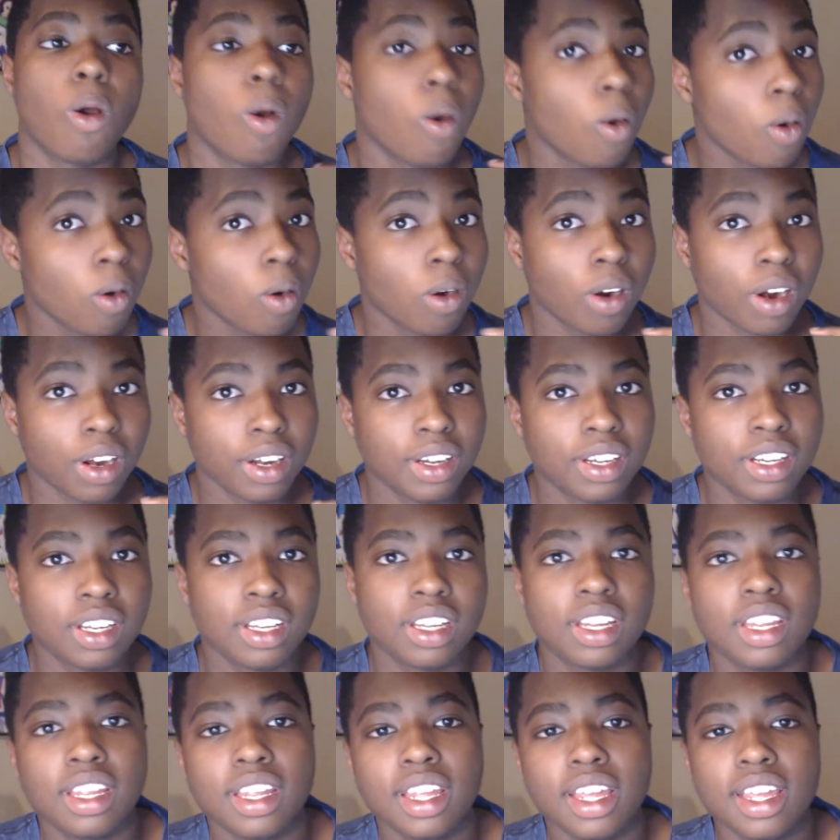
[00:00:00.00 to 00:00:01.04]
or
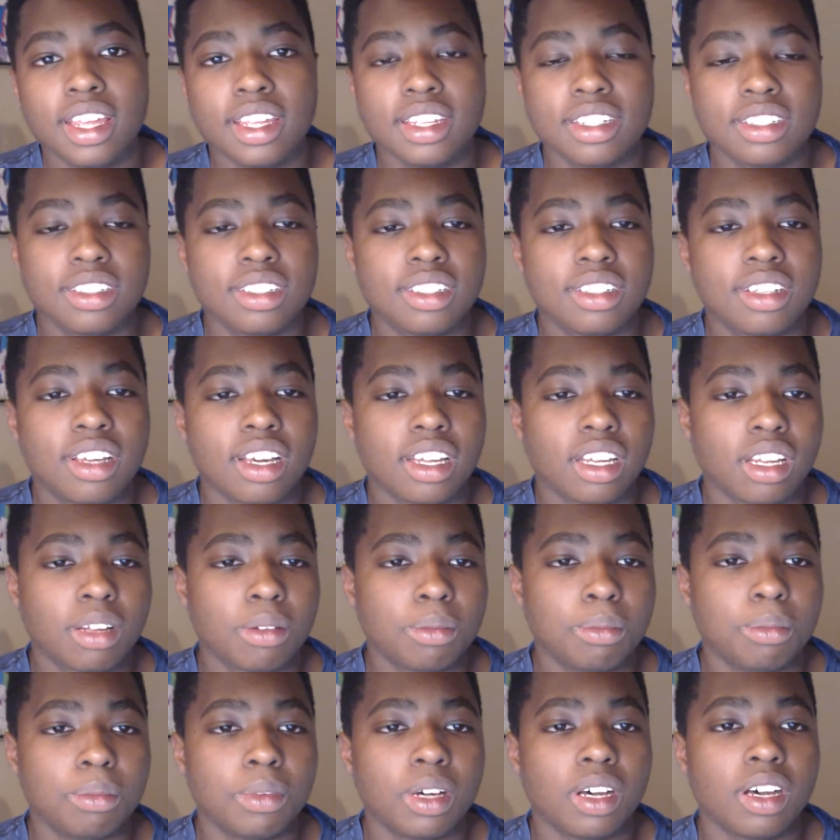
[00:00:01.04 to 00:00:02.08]
he is
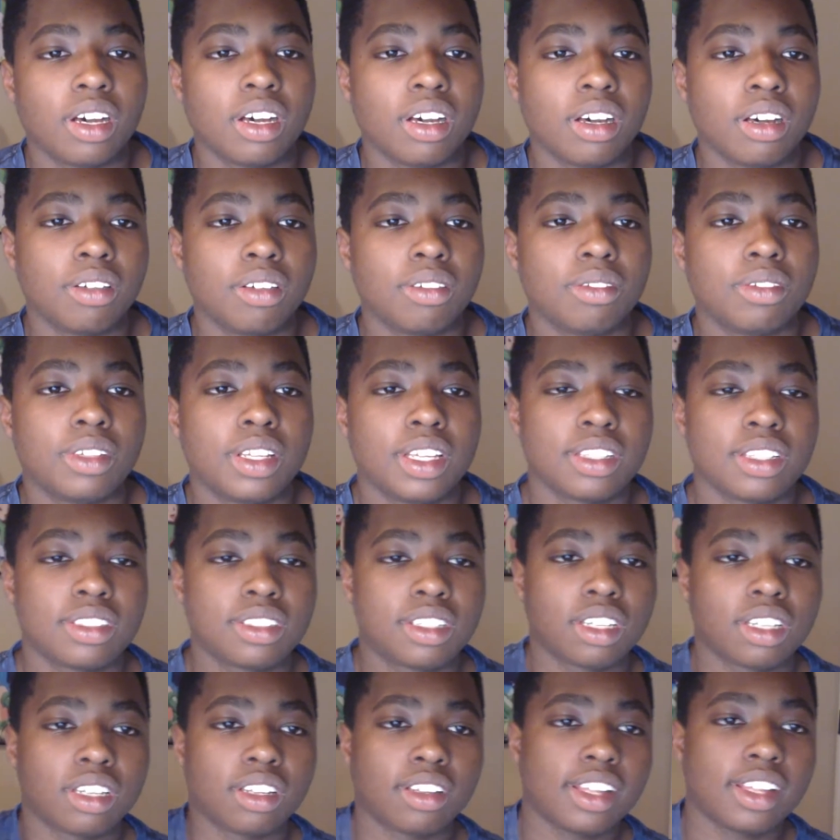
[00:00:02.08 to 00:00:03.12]
gonna
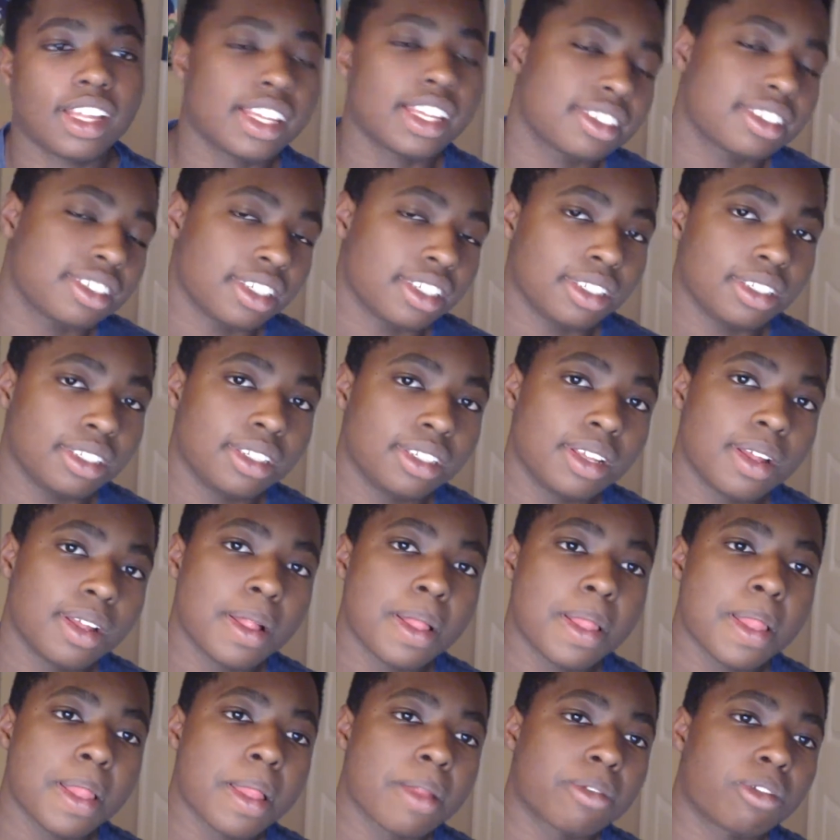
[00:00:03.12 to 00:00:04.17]
lessen
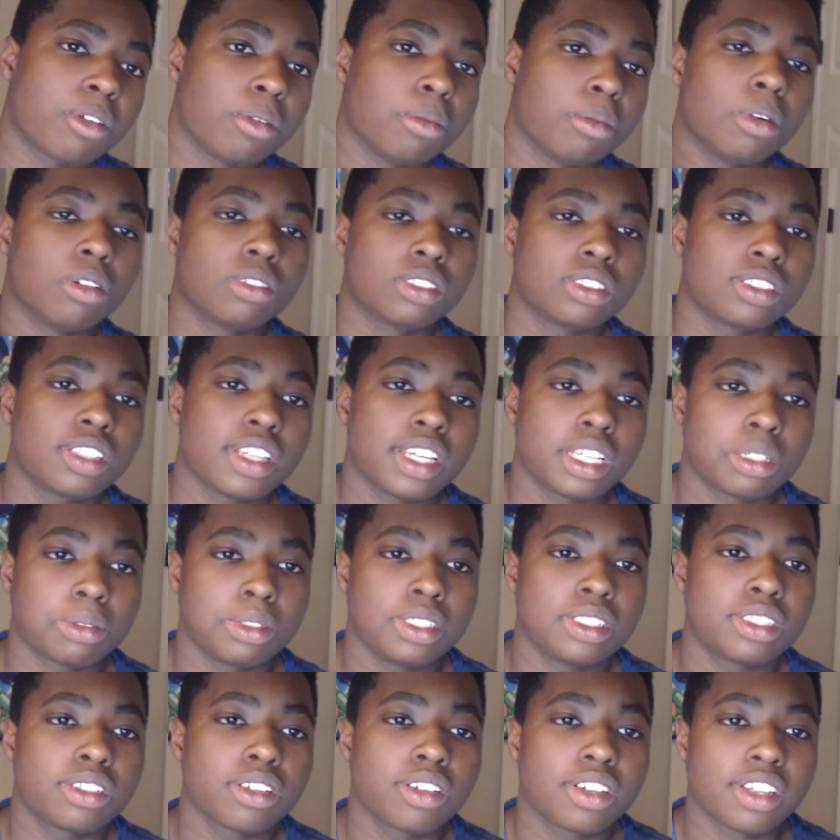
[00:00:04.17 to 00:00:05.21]
for most things, but
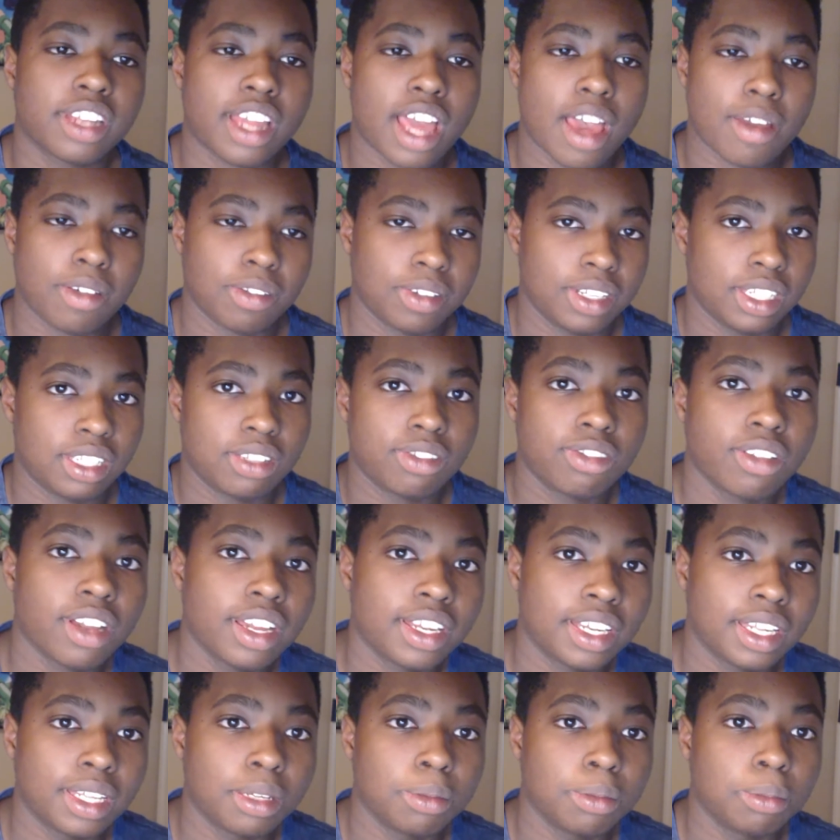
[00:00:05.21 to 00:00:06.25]
he's still gonna have it when he's
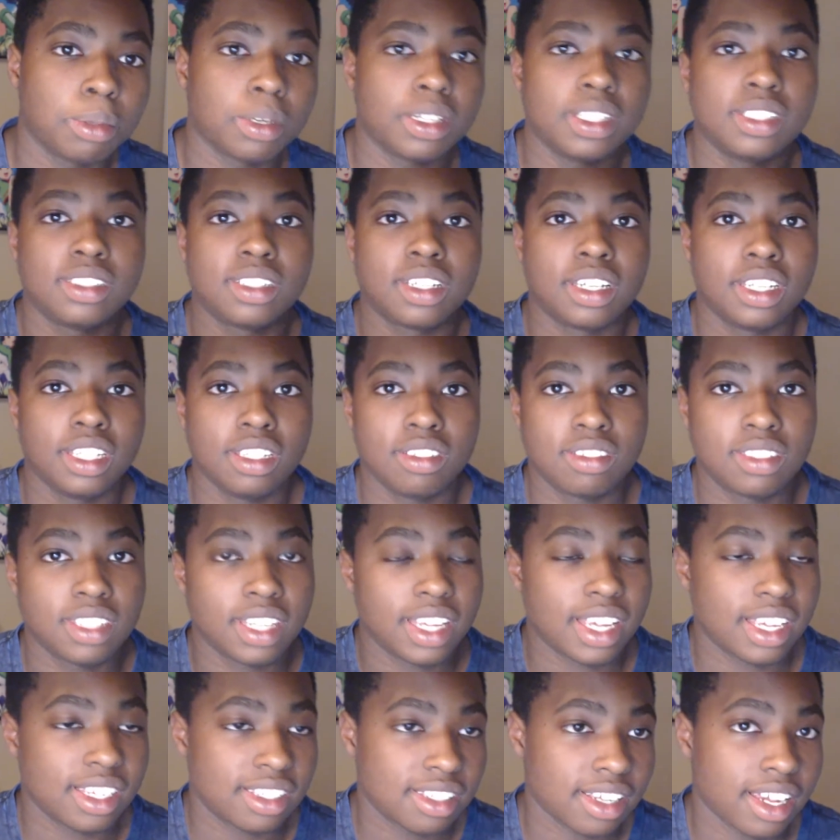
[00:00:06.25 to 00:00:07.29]
fighting. But he's gonna use the
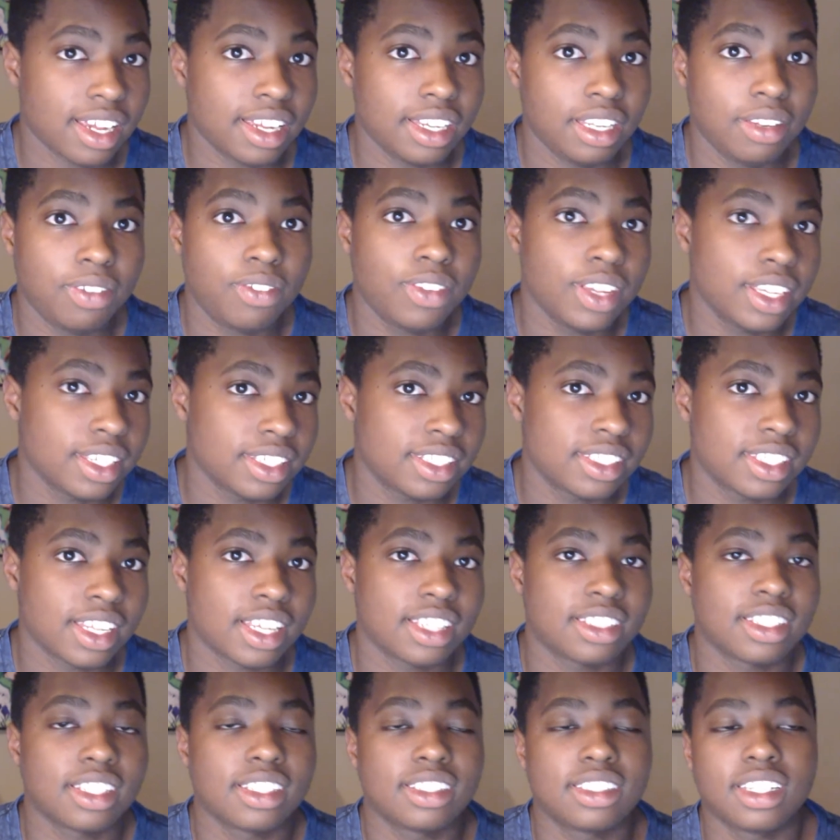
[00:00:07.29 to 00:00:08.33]
Anxiety Fist,
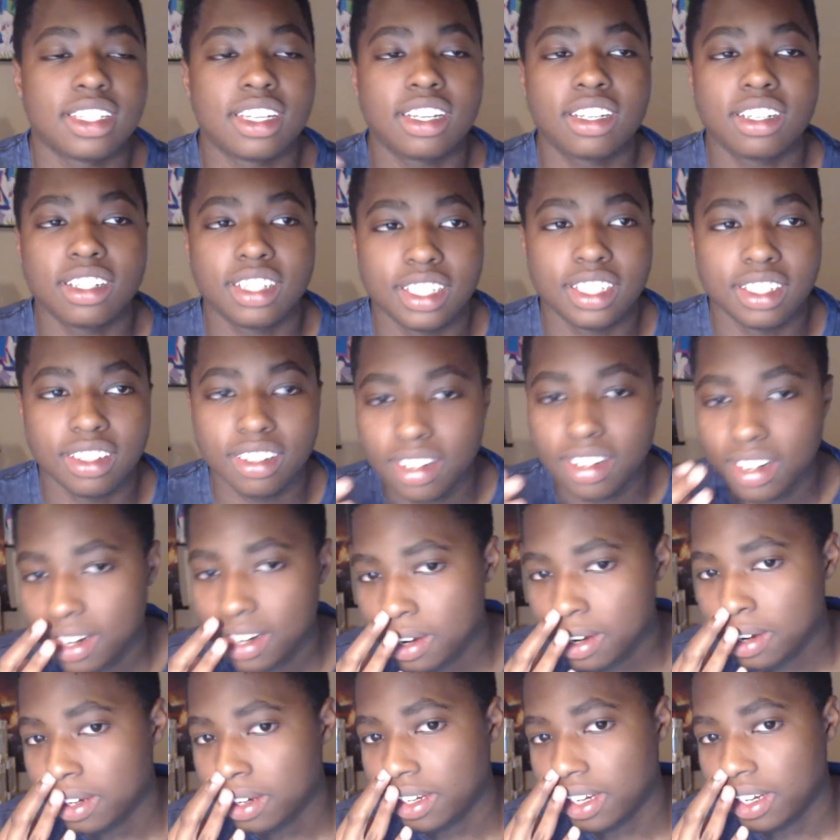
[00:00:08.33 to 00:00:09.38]
as I said earlier,
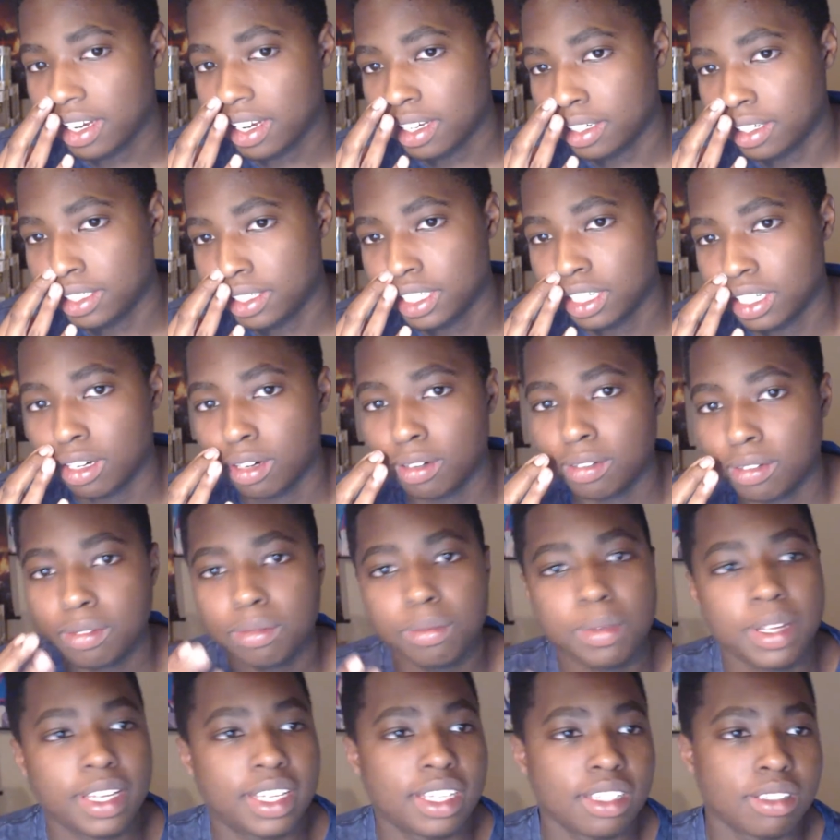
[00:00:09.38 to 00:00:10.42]
and you know,
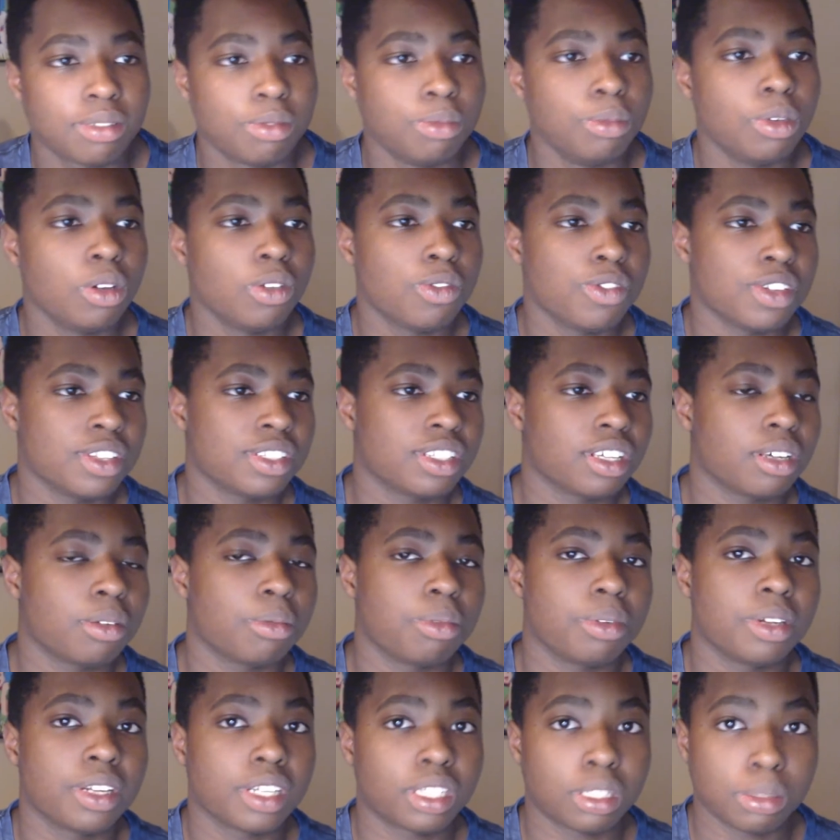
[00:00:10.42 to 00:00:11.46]
make his movements
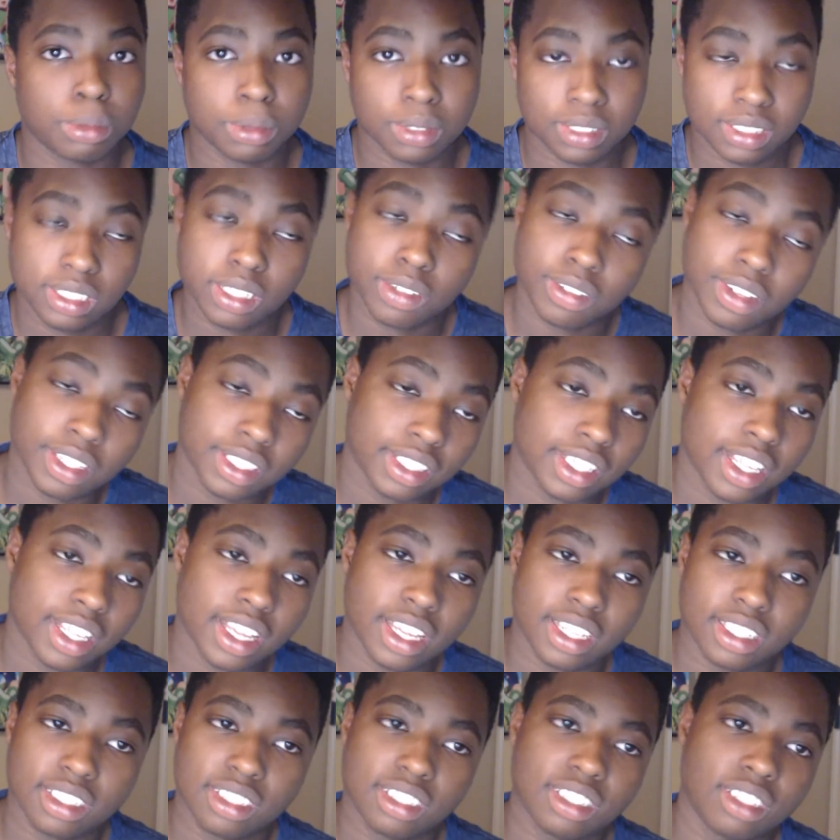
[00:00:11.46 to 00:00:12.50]
unpredictable and stuff like
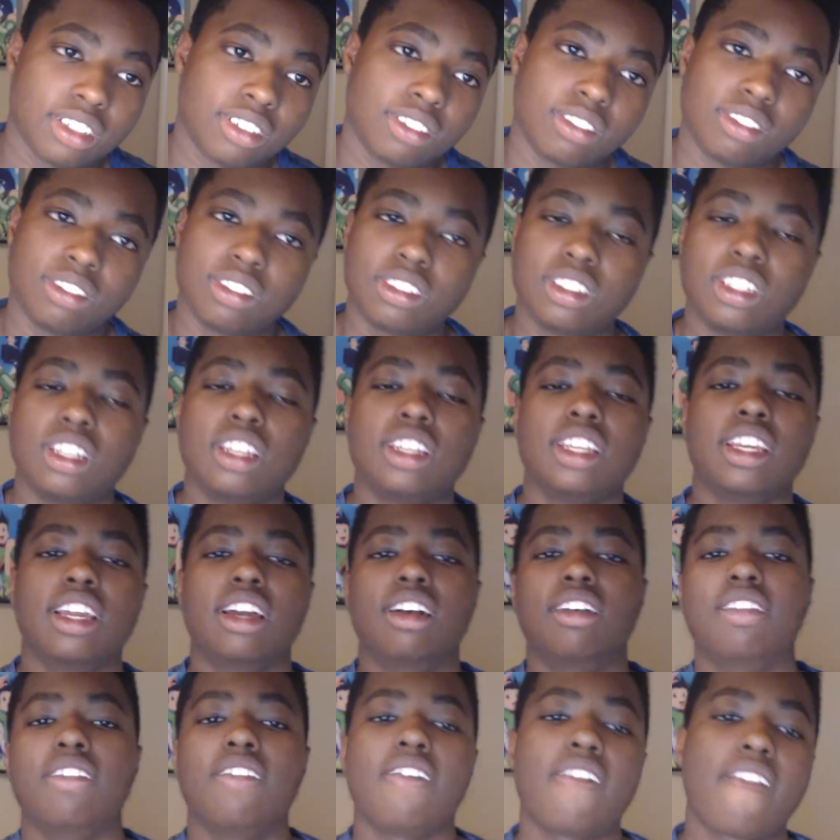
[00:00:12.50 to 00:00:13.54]
that. So yeah.